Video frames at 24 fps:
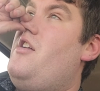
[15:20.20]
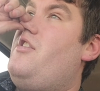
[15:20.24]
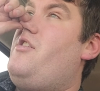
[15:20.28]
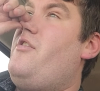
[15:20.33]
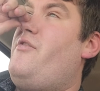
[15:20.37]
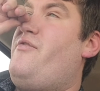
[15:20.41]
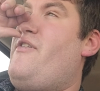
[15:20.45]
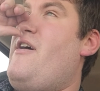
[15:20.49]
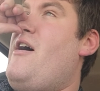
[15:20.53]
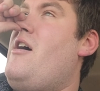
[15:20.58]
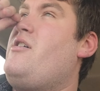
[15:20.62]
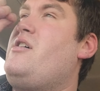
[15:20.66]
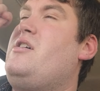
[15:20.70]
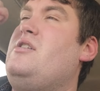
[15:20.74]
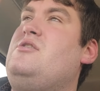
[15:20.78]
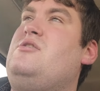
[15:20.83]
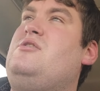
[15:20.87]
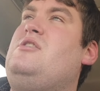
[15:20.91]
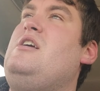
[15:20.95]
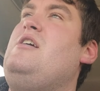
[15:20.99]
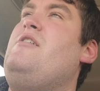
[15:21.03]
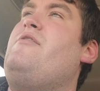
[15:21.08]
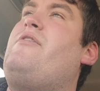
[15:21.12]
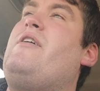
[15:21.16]
The Falcons'
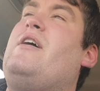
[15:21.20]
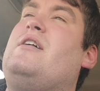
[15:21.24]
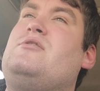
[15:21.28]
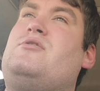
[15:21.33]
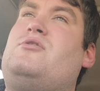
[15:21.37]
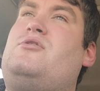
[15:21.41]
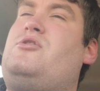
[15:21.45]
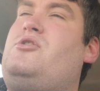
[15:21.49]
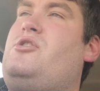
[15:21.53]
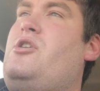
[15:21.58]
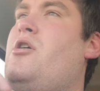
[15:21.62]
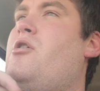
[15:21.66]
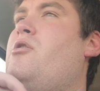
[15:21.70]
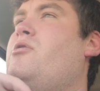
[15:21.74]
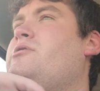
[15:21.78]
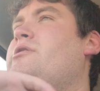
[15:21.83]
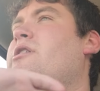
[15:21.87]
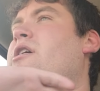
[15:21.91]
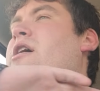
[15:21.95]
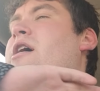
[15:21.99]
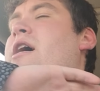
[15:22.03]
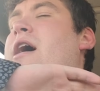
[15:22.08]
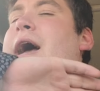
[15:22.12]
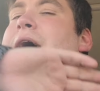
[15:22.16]
defense choked
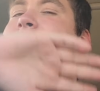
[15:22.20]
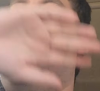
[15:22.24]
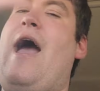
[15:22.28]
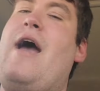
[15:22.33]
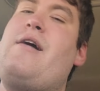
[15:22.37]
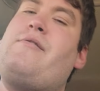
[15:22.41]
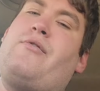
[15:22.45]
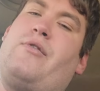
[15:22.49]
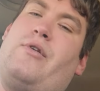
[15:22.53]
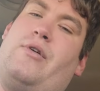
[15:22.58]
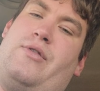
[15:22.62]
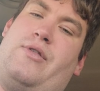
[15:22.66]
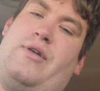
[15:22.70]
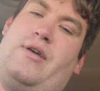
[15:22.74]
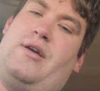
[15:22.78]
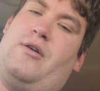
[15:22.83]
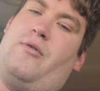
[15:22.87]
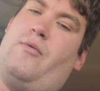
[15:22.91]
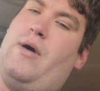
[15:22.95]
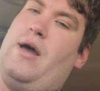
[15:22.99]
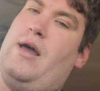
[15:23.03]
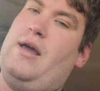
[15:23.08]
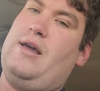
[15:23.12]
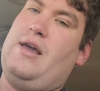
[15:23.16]
everything
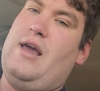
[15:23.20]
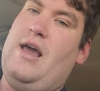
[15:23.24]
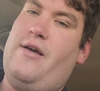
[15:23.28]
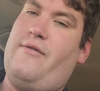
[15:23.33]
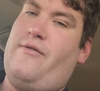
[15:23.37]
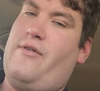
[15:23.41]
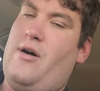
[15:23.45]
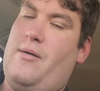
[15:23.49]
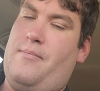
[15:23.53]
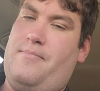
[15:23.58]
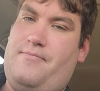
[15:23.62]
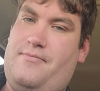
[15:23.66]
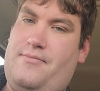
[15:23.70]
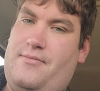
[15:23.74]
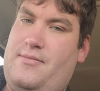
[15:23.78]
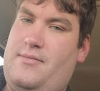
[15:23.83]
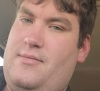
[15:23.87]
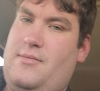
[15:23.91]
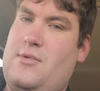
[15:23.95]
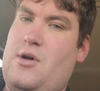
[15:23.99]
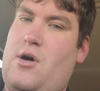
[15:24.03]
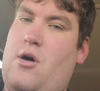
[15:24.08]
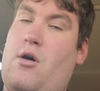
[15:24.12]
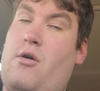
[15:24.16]
away, gave up
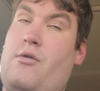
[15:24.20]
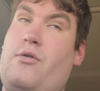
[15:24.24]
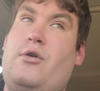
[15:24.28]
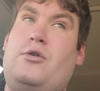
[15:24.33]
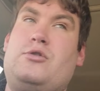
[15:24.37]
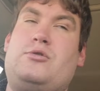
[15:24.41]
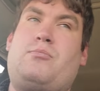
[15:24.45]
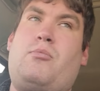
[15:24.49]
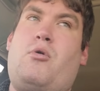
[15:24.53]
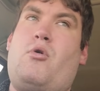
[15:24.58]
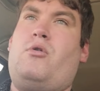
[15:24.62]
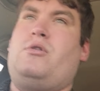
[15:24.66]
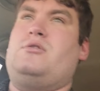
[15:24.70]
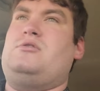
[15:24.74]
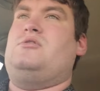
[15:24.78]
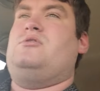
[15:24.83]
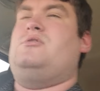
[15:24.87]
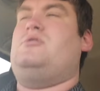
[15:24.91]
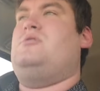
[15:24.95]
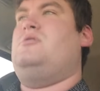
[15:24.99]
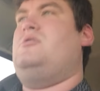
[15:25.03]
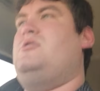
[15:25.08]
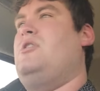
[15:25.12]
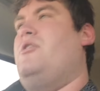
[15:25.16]
all those points
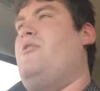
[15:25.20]
to